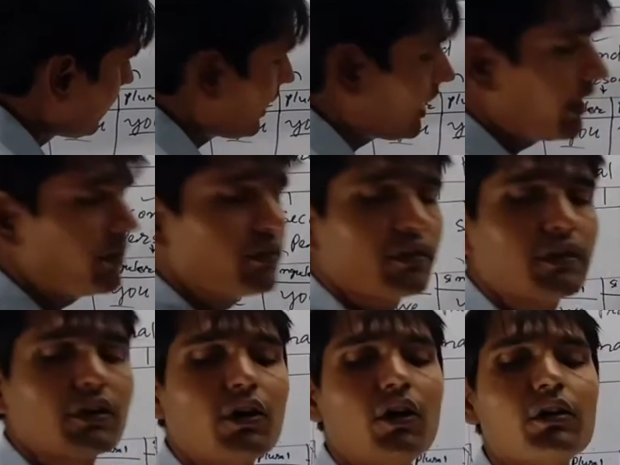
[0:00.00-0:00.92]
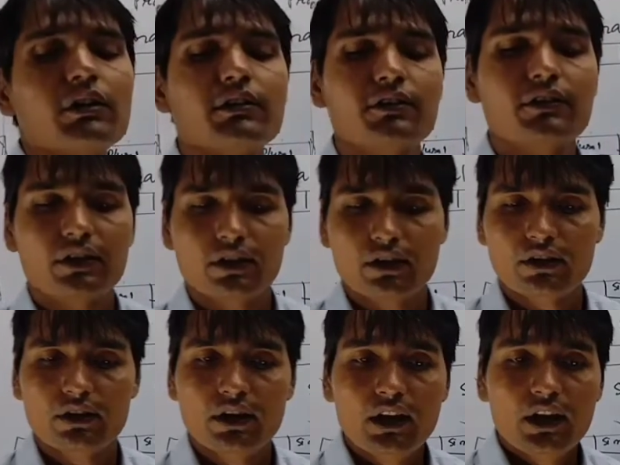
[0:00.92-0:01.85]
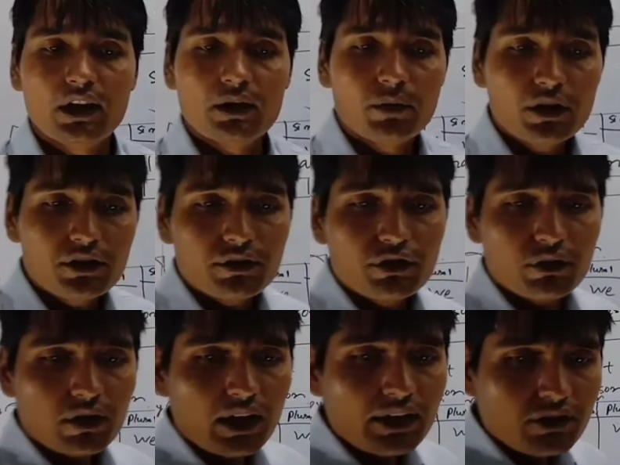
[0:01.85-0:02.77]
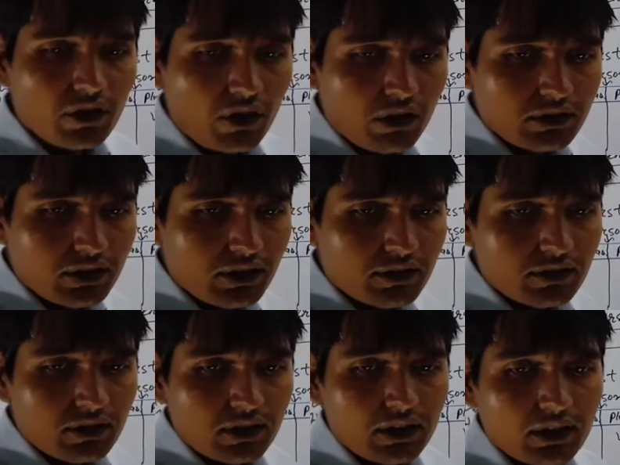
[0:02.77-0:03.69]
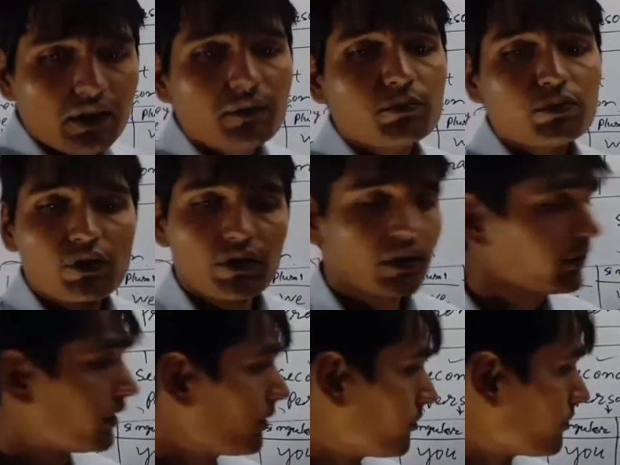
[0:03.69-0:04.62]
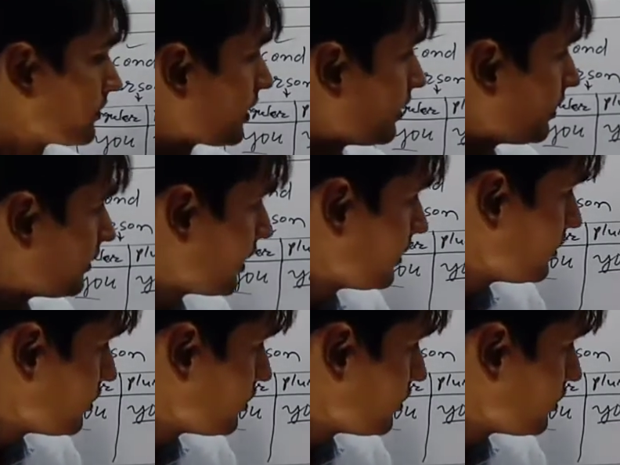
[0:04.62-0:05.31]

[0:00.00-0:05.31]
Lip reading: and cow is single. But if you write all these in plural them, then